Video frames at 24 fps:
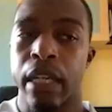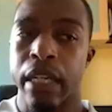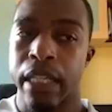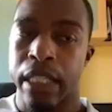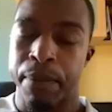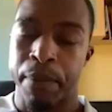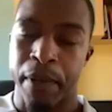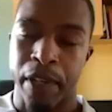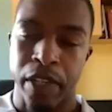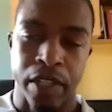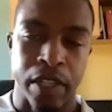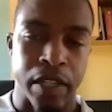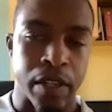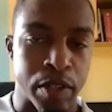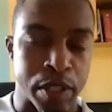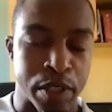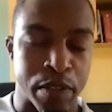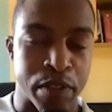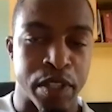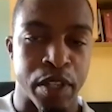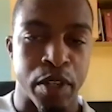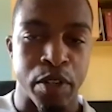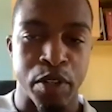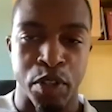especially because
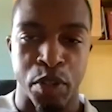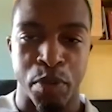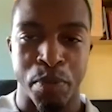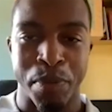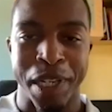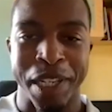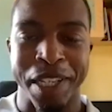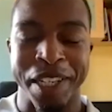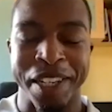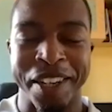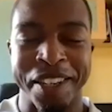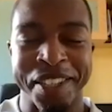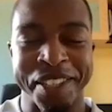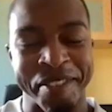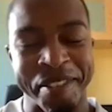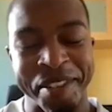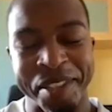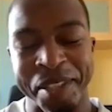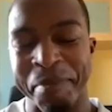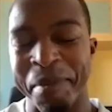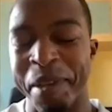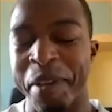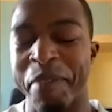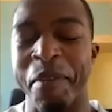of social media, so
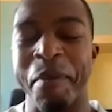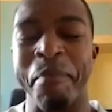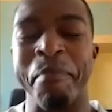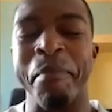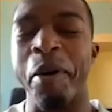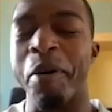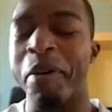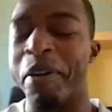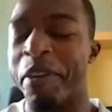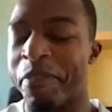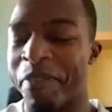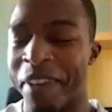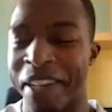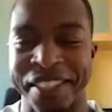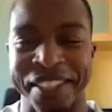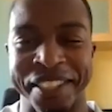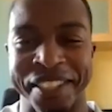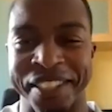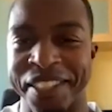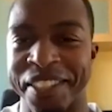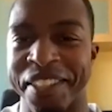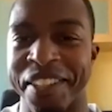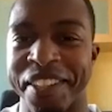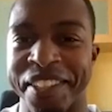it's a bit of a
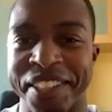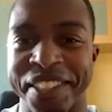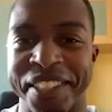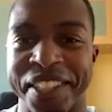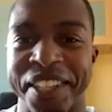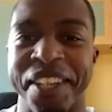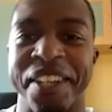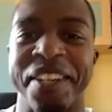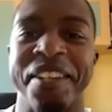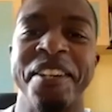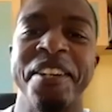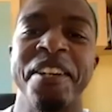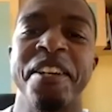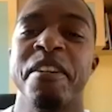multifaceted answer,